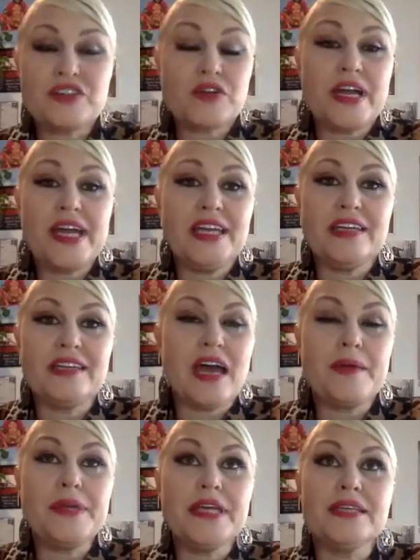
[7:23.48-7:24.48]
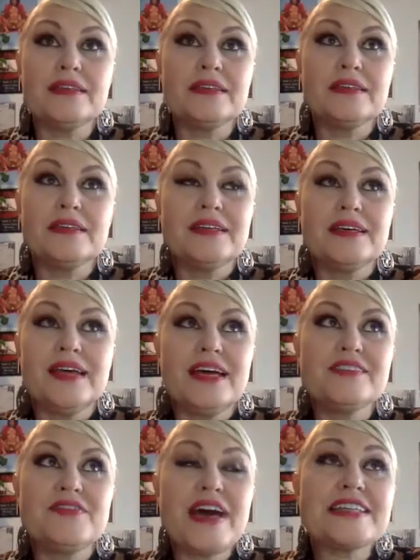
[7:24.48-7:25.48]
great. I mean,
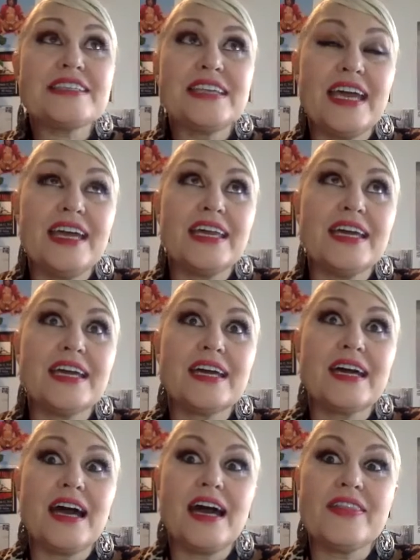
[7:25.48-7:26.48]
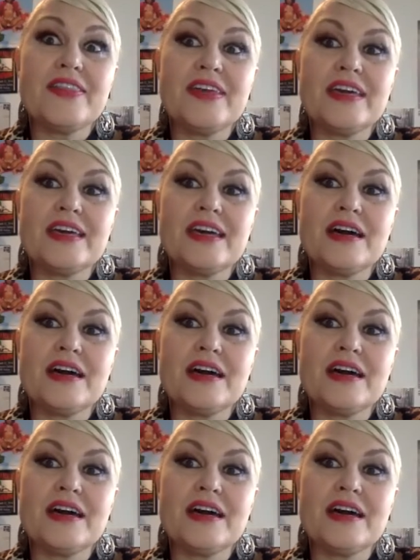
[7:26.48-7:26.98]
it's fascinating. I think,